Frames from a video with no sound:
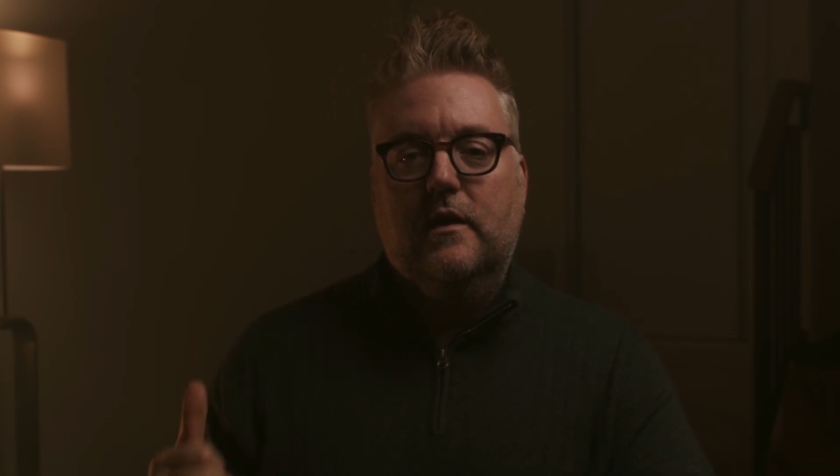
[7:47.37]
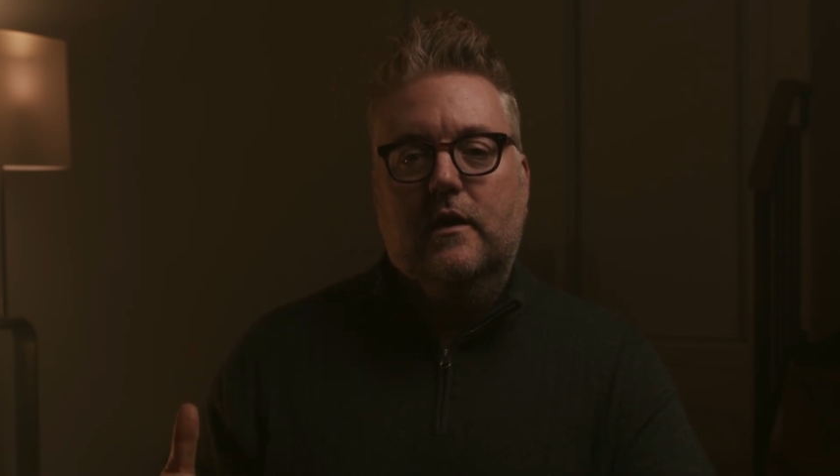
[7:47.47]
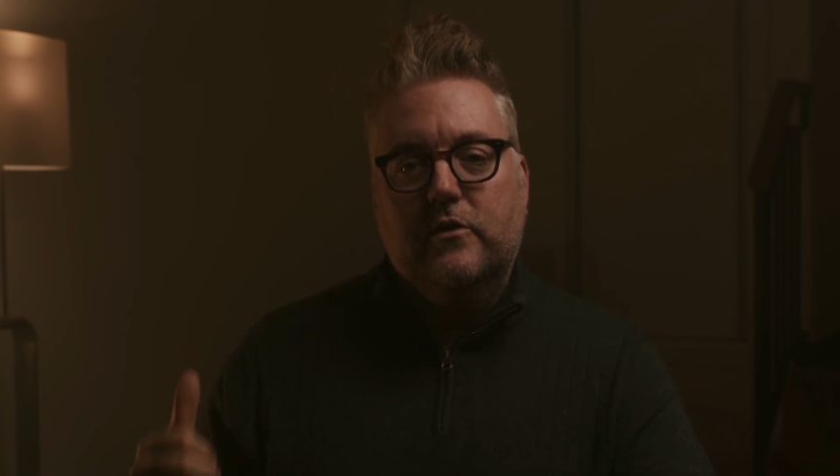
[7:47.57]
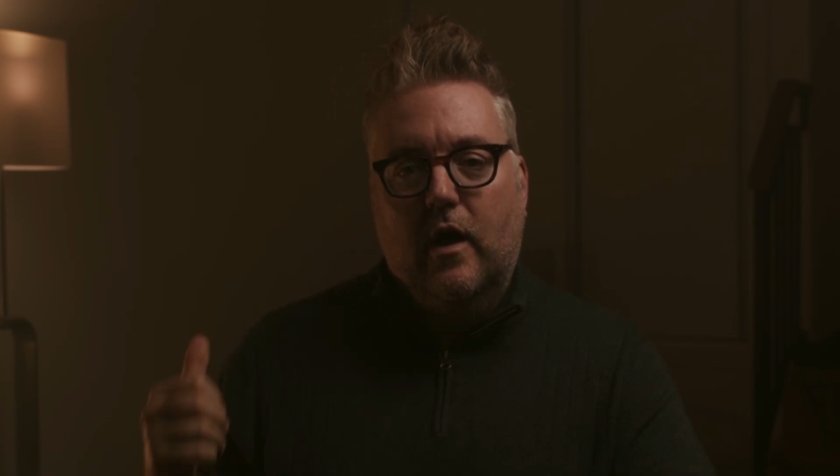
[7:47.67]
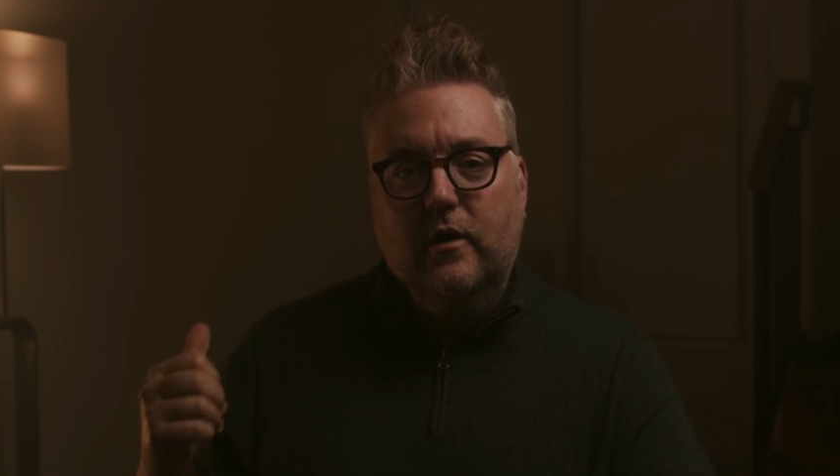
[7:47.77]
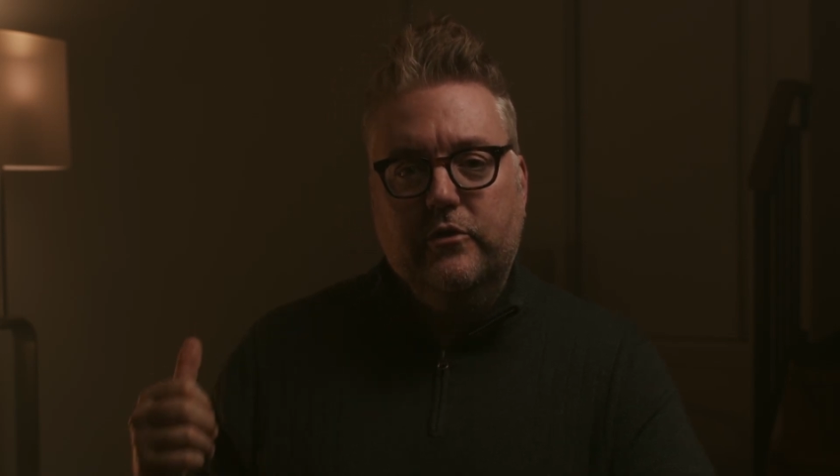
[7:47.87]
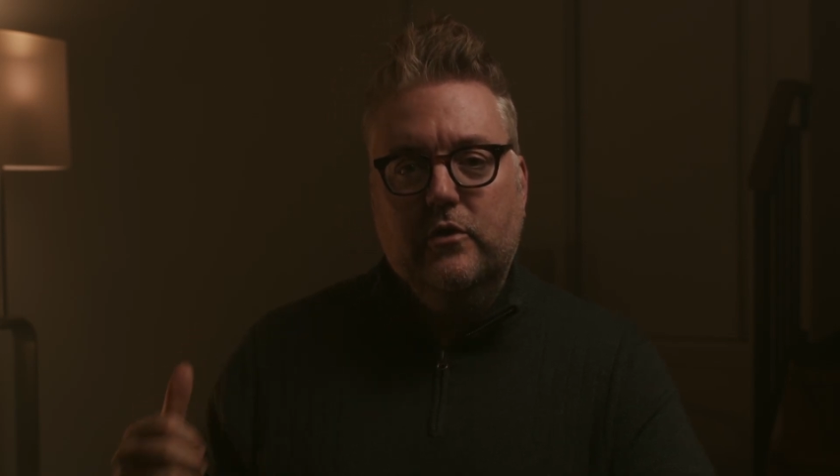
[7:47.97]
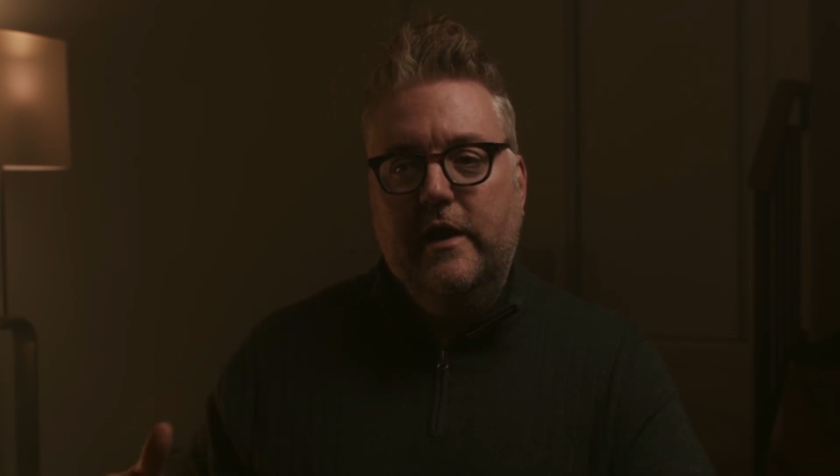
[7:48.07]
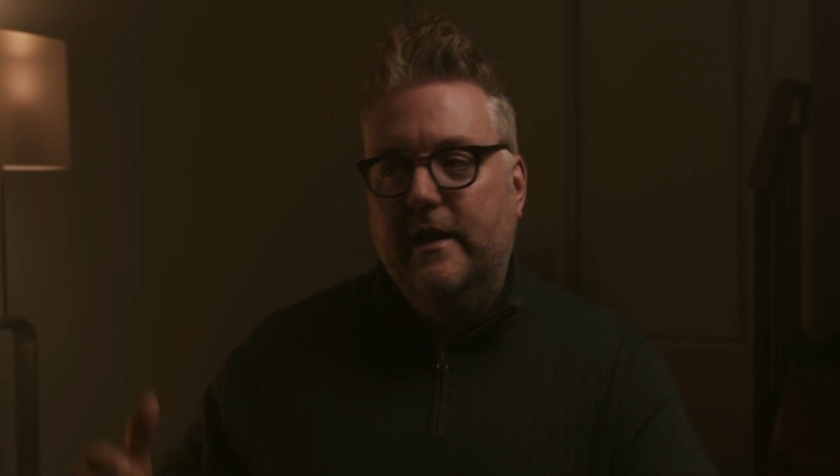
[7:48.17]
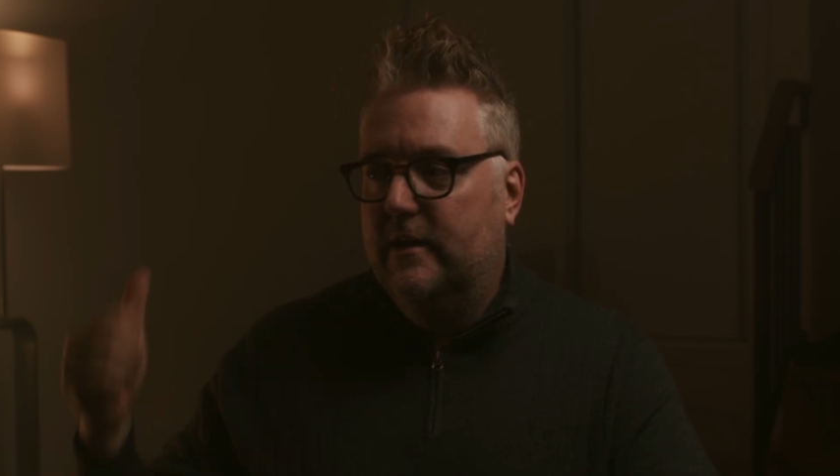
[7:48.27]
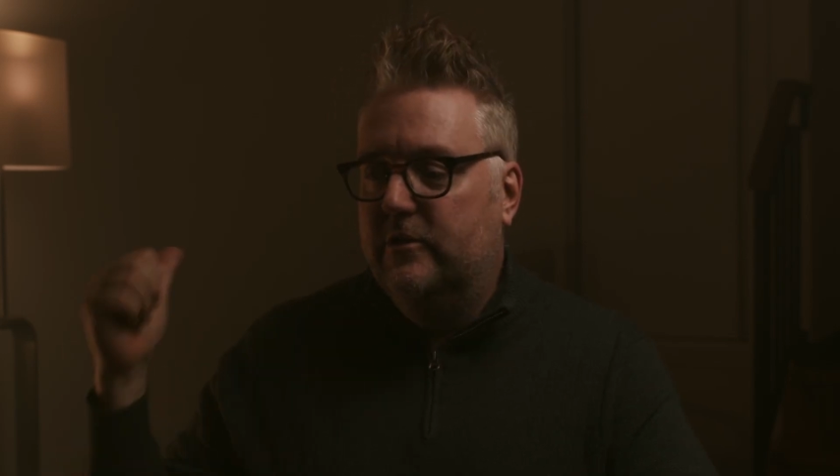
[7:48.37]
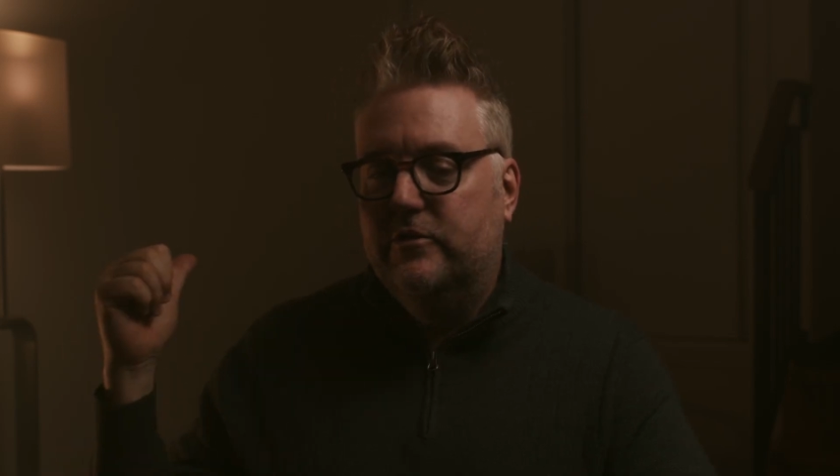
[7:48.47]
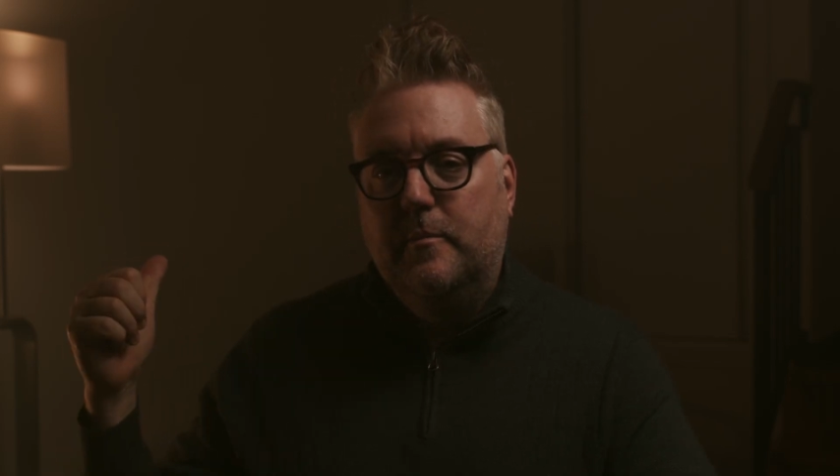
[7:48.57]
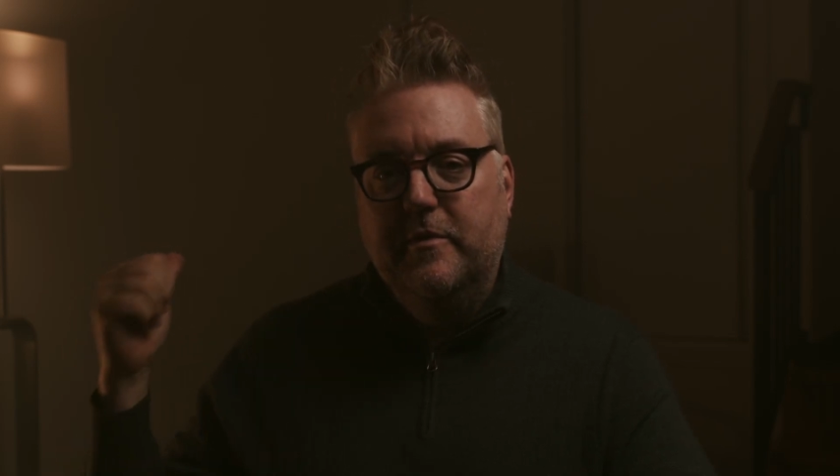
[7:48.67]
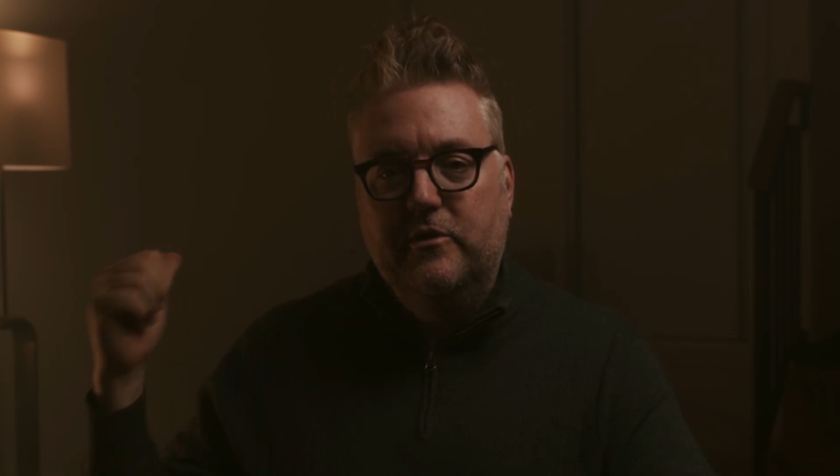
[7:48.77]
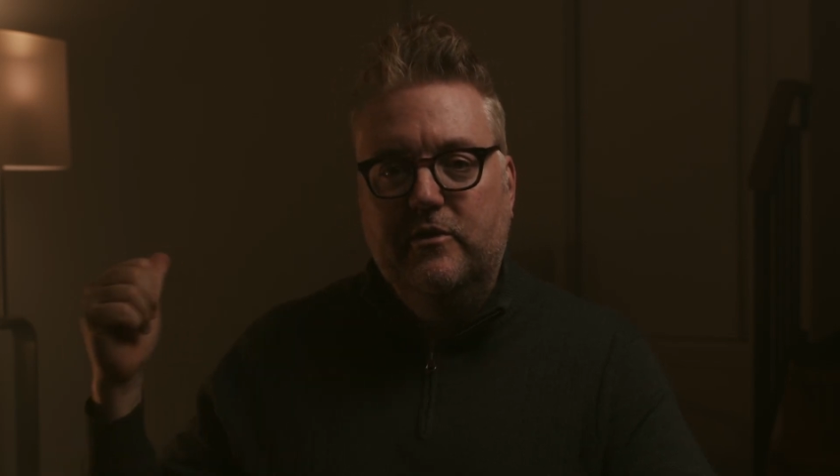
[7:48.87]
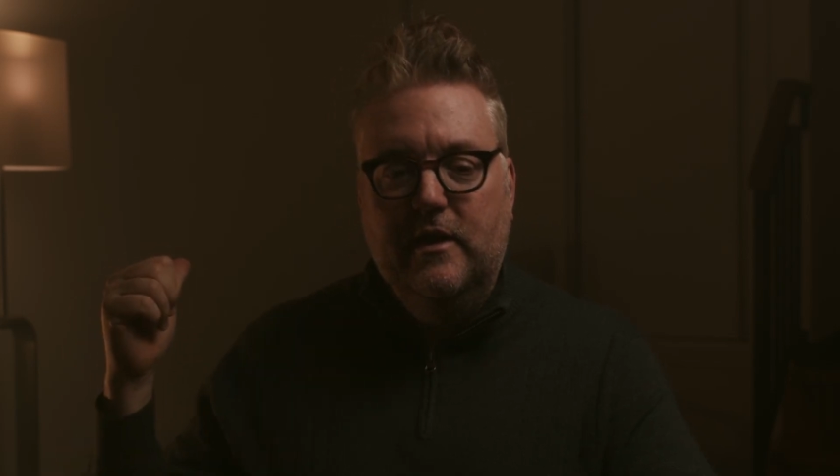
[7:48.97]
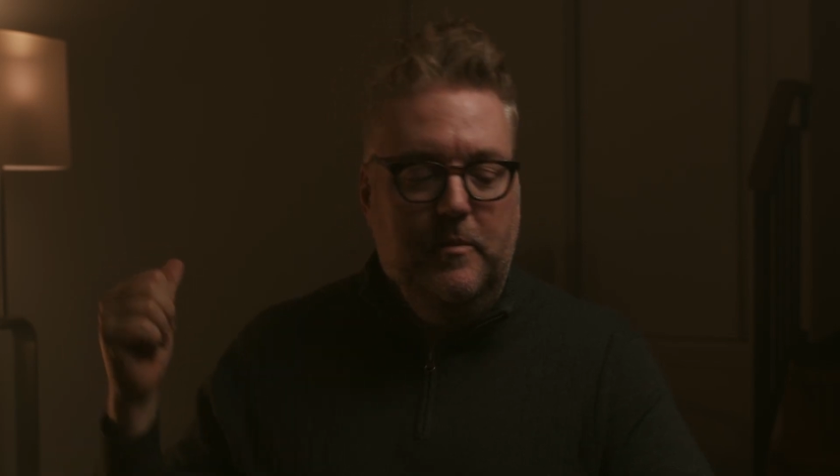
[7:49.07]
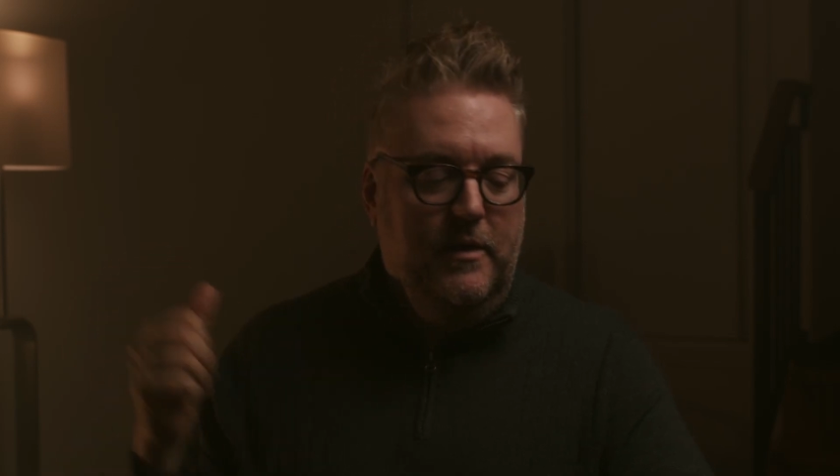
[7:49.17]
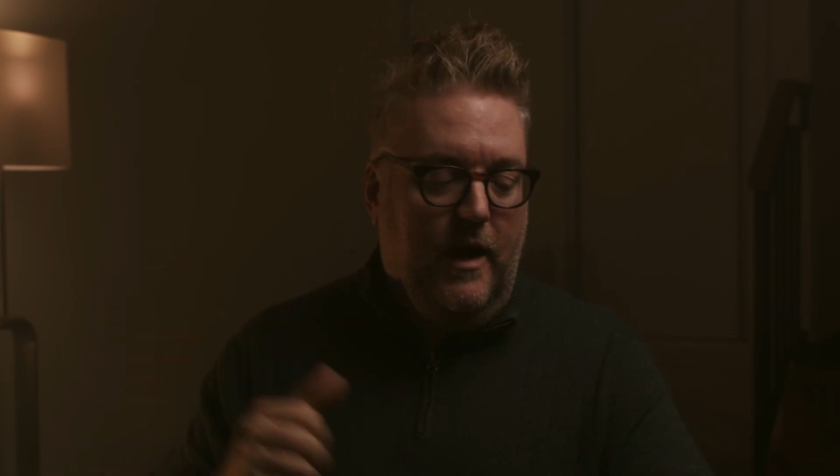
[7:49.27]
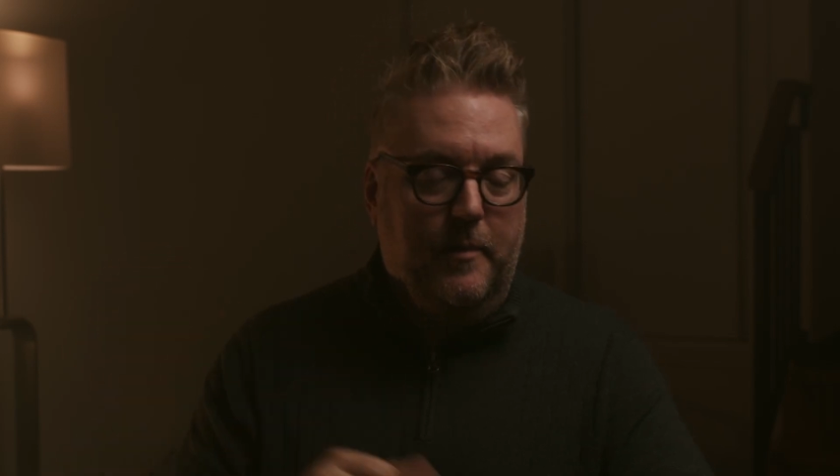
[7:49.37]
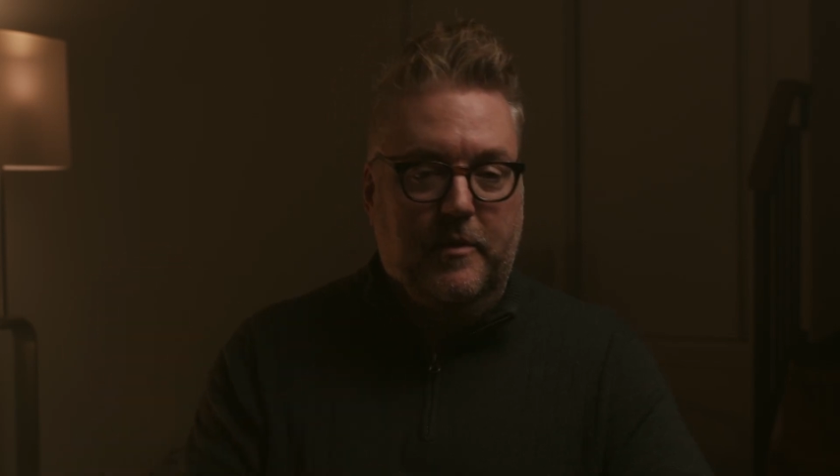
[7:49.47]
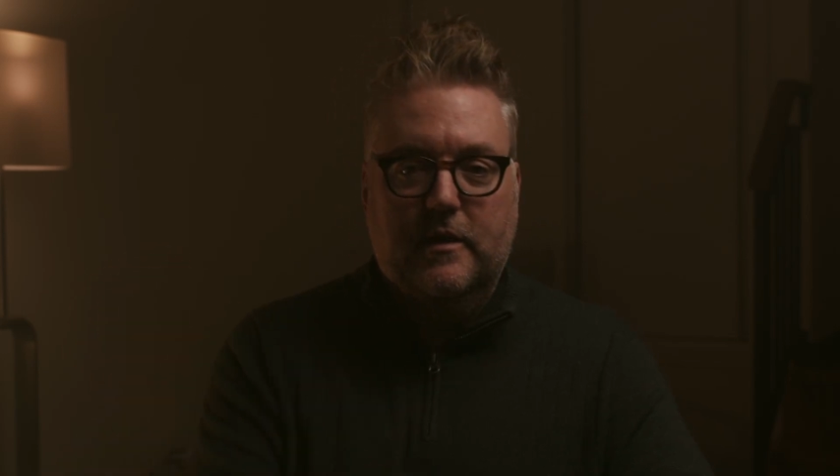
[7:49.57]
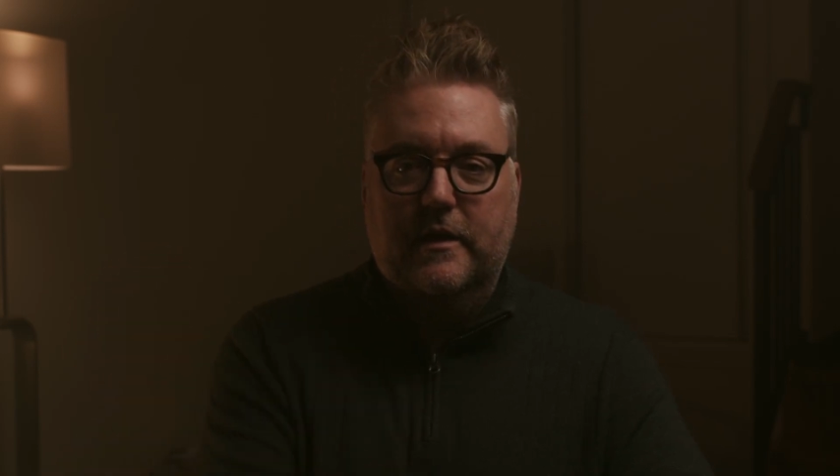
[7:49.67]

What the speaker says: is also hitting some of the scene behind me.